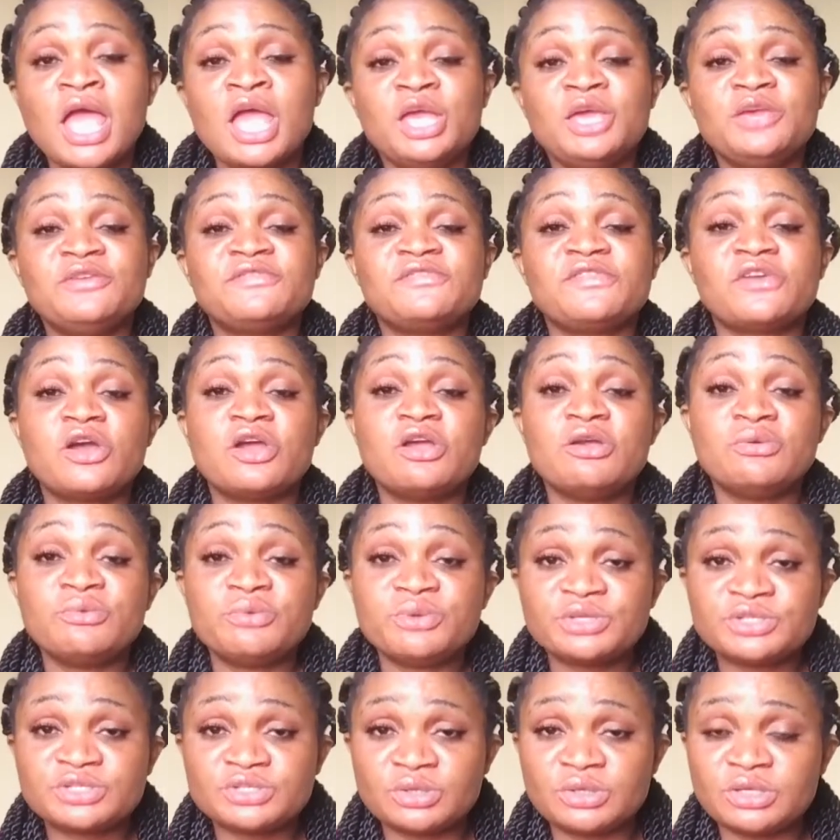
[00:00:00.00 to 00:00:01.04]
If you are a
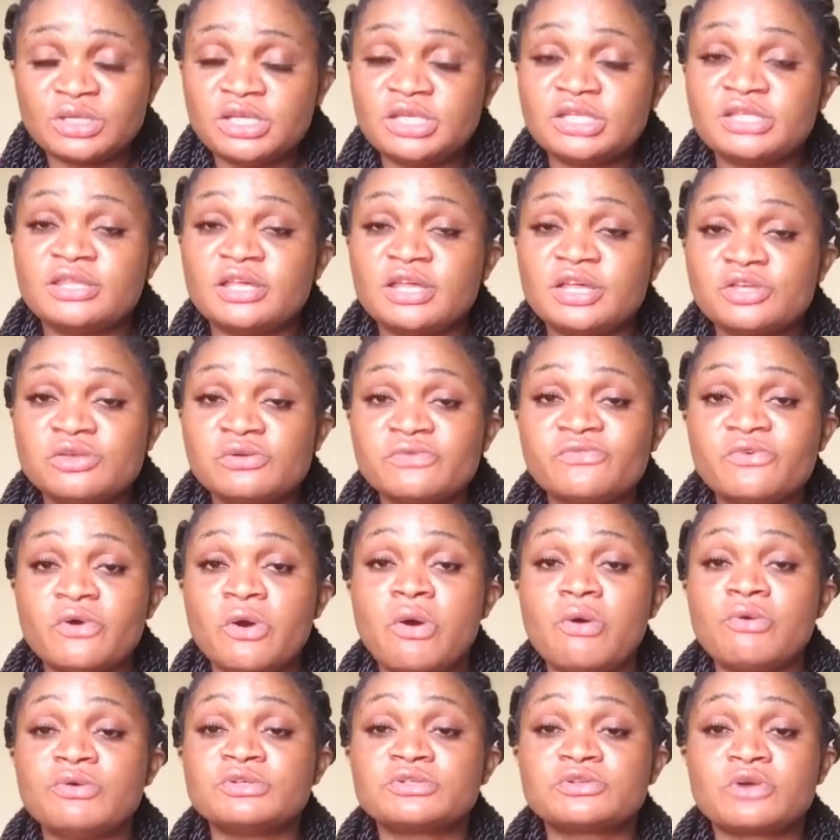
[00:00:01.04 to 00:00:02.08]
returnee, thank you for
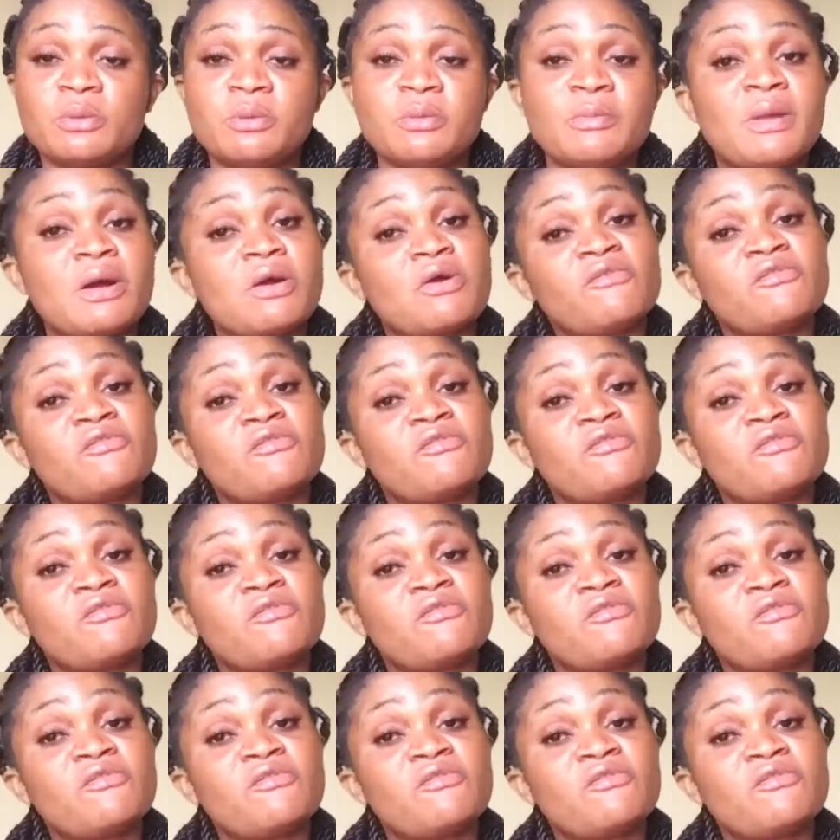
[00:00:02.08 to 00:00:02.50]
always coming back.